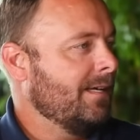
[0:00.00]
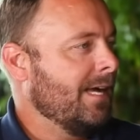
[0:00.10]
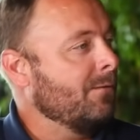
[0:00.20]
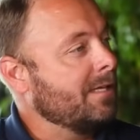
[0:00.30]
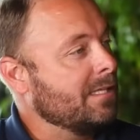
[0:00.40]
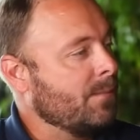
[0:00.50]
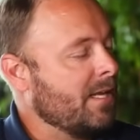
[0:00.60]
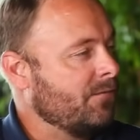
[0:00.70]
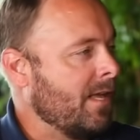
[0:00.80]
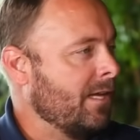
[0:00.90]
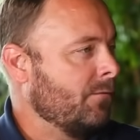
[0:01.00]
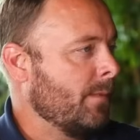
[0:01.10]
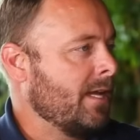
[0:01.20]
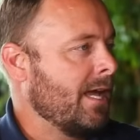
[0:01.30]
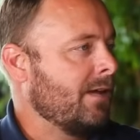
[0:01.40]
I want to get the best value for
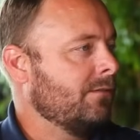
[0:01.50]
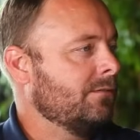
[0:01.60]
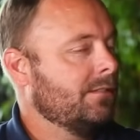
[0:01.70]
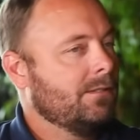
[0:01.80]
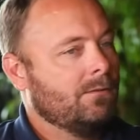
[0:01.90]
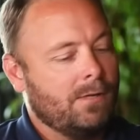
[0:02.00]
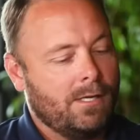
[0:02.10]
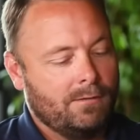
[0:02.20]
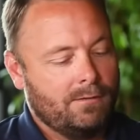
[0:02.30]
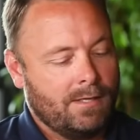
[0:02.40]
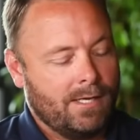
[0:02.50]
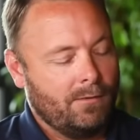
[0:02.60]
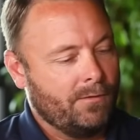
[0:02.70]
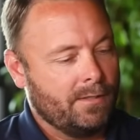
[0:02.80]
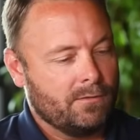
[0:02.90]
my cattle. Well, I
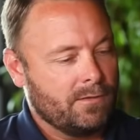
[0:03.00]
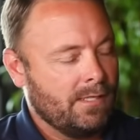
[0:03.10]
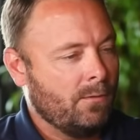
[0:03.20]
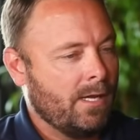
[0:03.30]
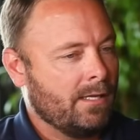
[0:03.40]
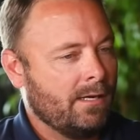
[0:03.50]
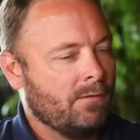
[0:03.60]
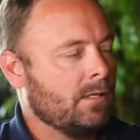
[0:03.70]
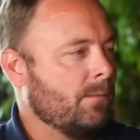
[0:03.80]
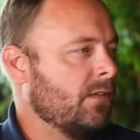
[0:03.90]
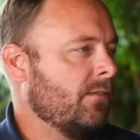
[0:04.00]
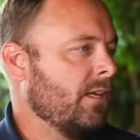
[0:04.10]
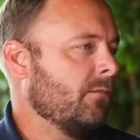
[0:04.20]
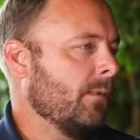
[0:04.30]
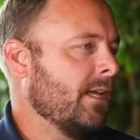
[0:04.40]
don't think there's any way I can ever get the best
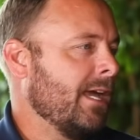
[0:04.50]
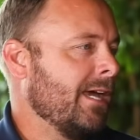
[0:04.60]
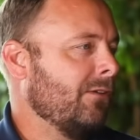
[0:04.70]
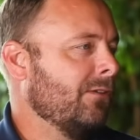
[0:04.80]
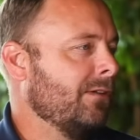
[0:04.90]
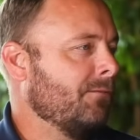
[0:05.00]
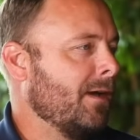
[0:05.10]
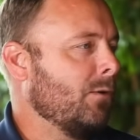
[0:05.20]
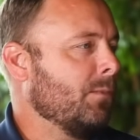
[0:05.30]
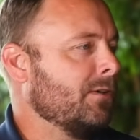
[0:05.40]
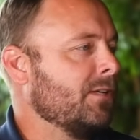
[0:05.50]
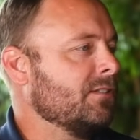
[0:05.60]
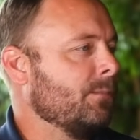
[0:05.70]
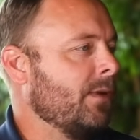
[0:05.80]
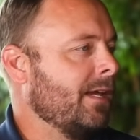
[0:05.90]
value for my cattle if I don't
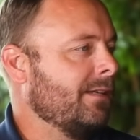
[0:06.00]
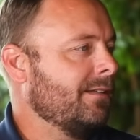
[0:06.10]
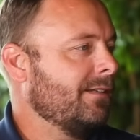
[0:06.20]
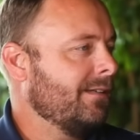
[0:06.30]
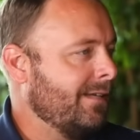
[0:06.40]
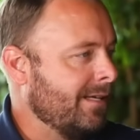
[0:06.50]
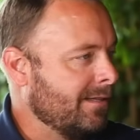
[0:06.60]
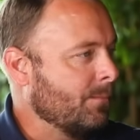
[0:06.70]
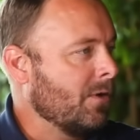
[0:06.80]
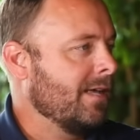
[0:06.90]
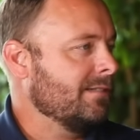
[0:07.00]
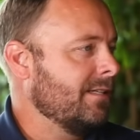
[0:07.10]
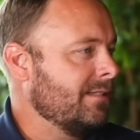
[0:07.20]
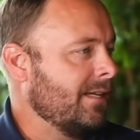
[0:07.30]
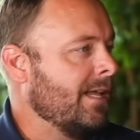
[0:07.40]
participate in the
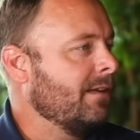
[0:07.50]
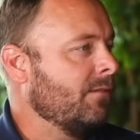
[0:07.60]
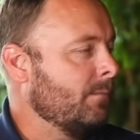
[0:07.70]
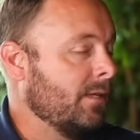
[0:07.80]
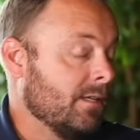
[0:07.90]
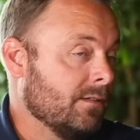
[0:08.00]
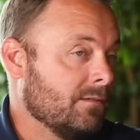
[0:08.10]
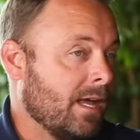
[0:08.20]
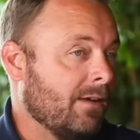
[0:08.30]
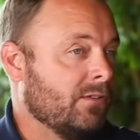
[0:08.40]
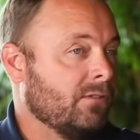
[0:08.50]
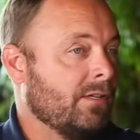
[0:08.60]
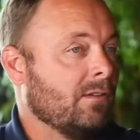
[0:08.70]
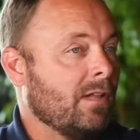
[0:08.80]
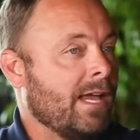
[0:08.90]
processing end of it, because obviously
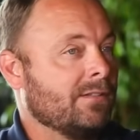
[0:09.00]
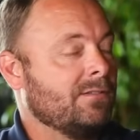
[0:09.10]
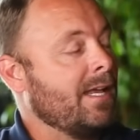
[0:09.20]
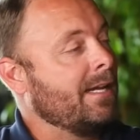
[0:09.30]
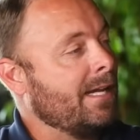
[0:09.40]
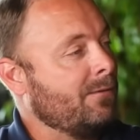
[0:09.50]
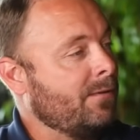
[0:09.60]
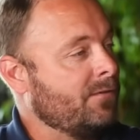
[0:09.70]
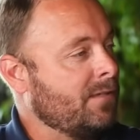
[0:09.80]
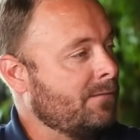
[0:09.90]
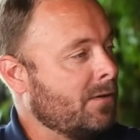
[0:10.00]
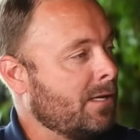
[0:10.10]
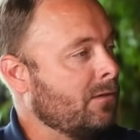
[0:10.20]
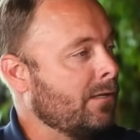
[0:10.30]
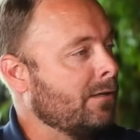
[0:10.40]
in the last decade we've seen very
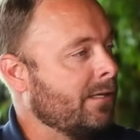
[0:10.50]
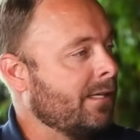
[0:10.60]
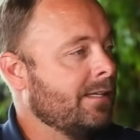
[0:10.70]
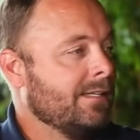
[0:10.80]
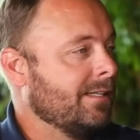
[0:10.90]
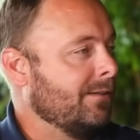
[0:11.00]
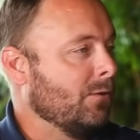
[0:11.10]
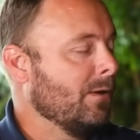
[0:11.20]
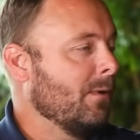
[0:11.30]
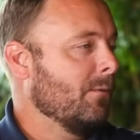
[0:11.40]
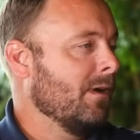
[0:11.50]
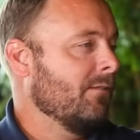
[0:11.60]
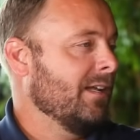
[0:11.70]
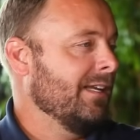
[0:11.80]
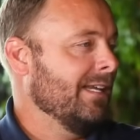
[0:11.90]
clearly that the only way we're
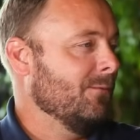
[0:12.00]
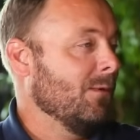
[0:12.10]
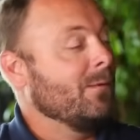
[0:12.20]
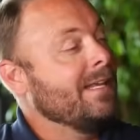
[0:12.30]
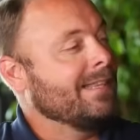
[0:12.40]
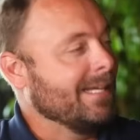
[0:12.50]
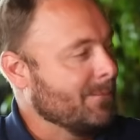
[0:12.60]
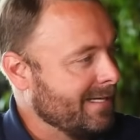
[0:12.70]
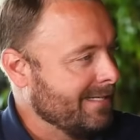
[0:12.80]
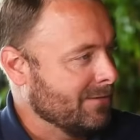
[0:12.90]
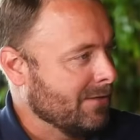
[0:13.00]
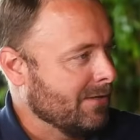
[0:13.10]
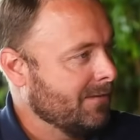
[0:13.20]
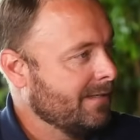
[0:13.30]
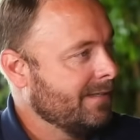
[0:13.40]
ever going to get what we think we
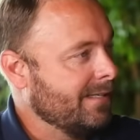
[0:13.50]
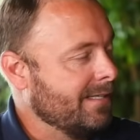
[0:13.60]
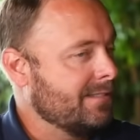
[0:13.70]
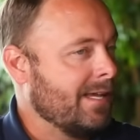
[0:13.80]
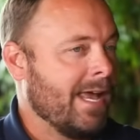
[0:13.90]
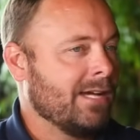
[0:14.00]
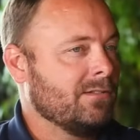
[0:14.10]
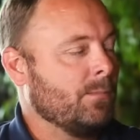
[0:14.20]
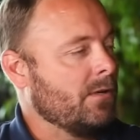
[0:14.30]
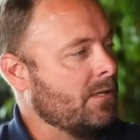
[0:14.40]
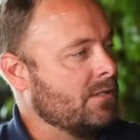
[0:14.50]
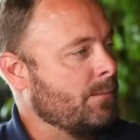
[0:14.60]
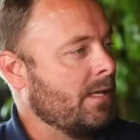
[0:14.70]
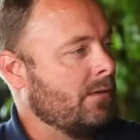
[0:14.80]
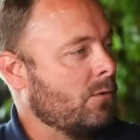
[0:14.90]
deserve is to actually
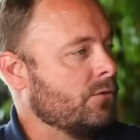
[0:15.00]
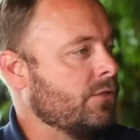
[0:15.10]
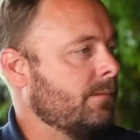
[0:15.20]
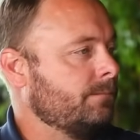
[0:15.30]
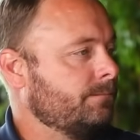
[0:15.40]
participate in the ownership.